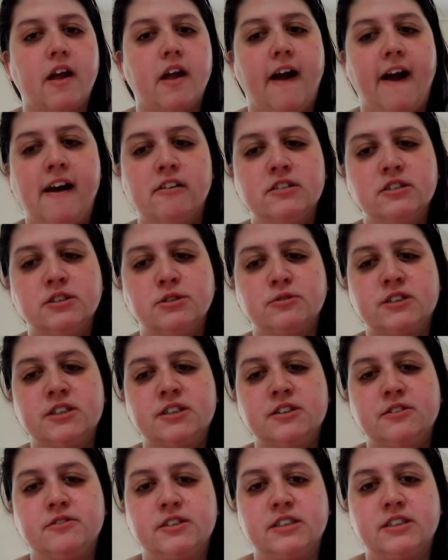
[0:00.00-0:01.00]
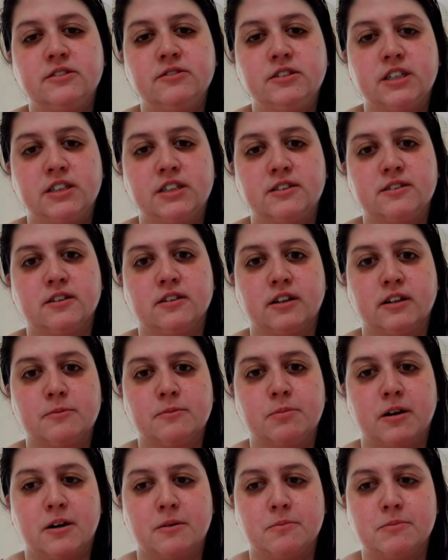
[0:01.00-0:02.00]
I was worried you would taste a lot of
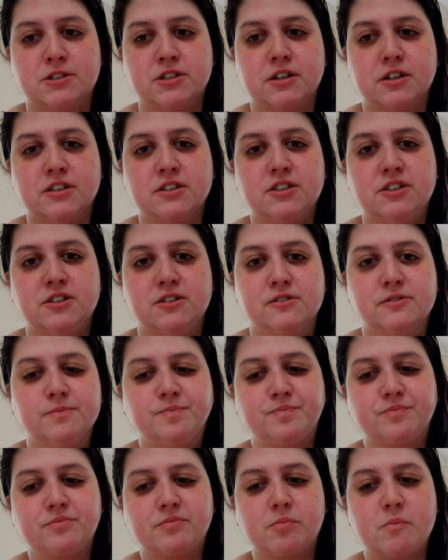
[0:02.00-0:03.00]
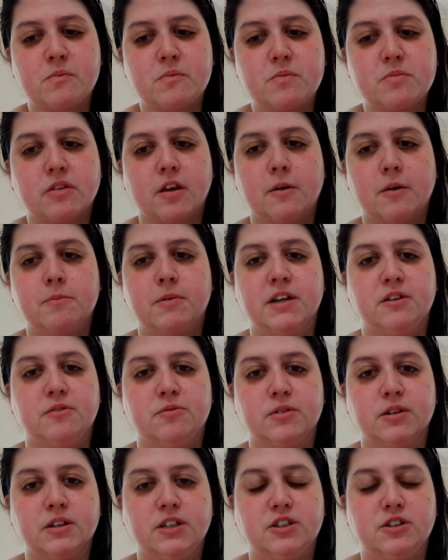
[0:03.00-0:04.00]
Parmesan too, but you
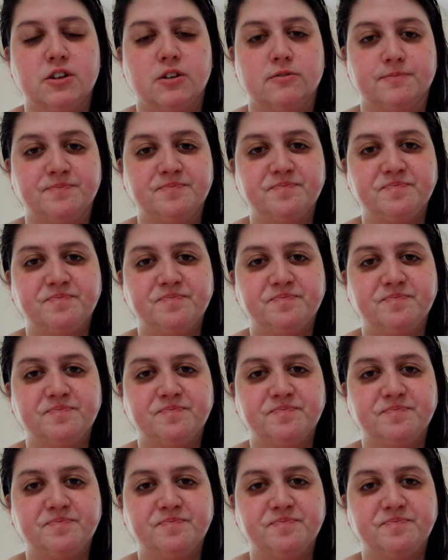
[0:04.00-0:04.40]
really don't.